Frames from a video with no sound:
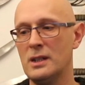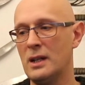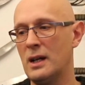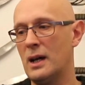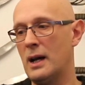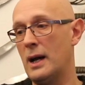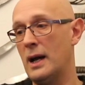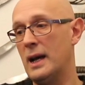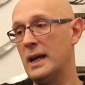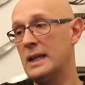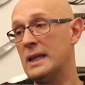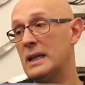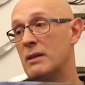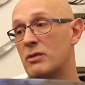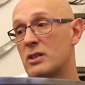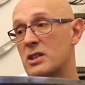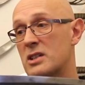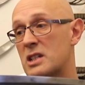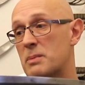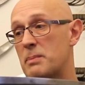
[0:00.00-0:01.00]
and
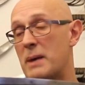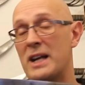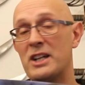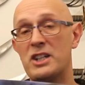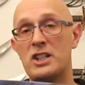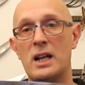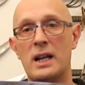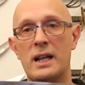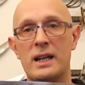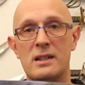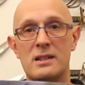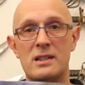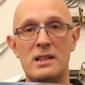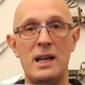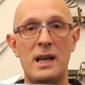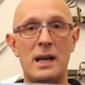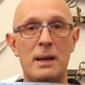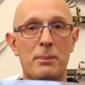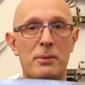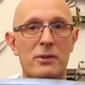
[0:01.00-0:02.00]
even spatulate
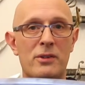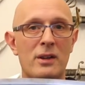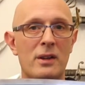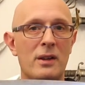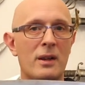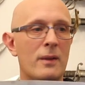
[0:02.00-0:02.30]
tipped,